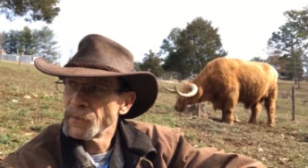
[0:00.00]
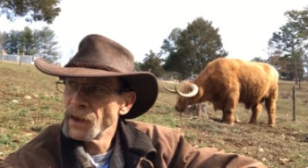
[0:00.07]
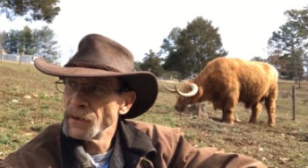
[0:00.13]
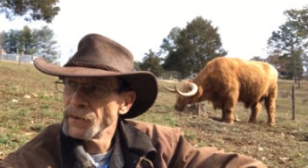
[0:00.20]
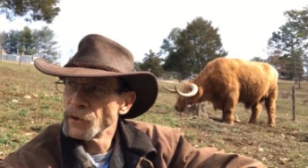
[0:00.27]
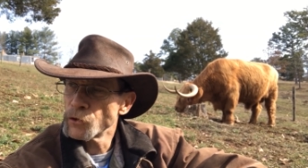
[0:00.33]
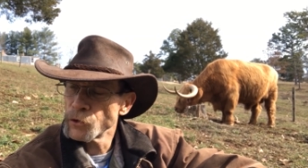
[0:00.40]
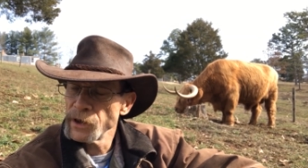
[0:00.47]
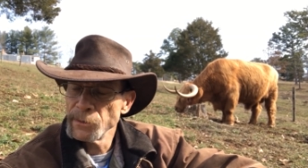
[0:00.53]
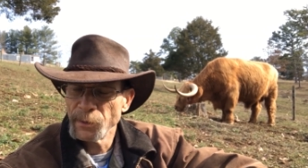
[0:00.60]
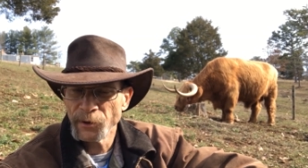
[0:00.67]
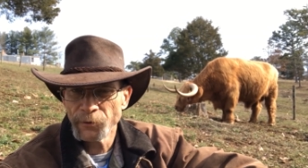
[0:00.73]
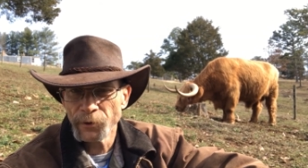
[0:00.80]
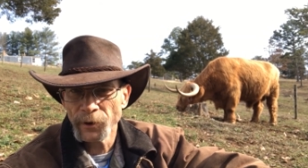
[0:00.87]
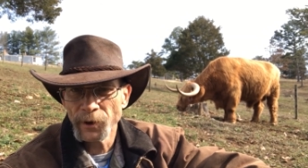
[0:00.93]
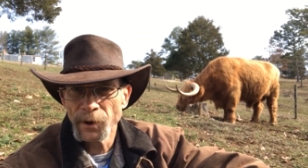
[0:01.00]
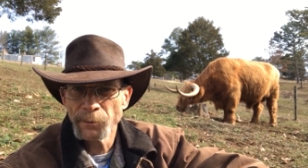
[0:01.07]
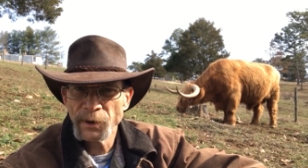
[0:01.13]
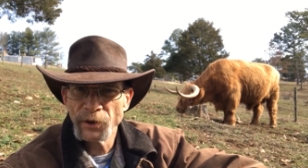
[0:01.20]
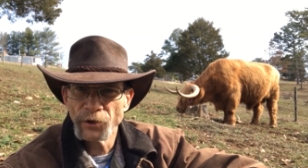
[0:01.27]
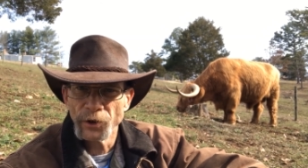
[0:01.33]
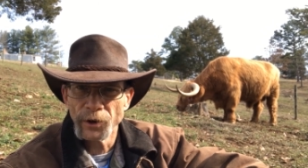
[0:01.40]
the treatment for
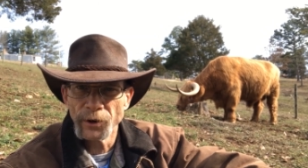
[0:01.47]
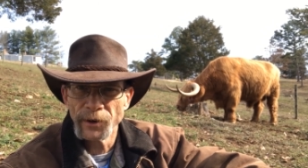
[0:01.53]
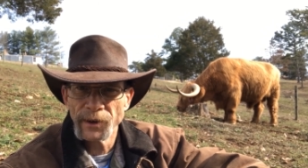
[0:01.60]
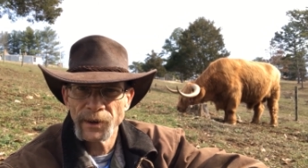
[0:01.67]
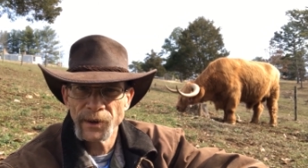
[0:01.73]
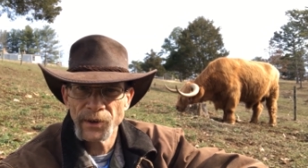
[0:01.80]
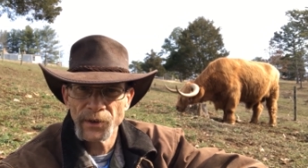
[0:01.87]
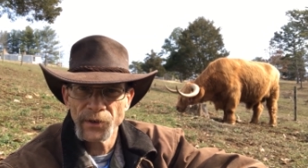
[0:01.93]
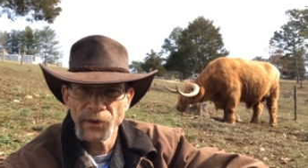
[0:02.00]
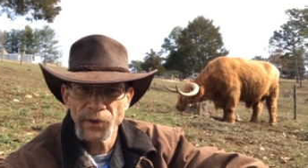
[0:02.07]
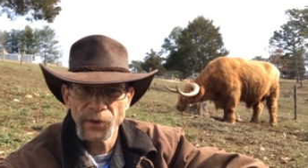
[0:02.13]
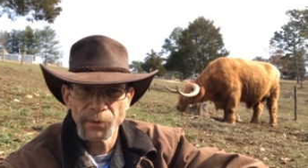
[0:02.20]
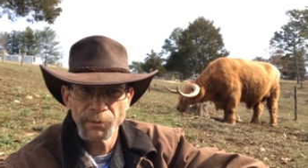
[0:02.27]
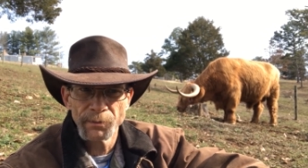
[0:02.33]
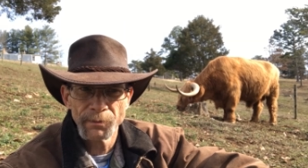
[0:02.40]
lumpy jaw is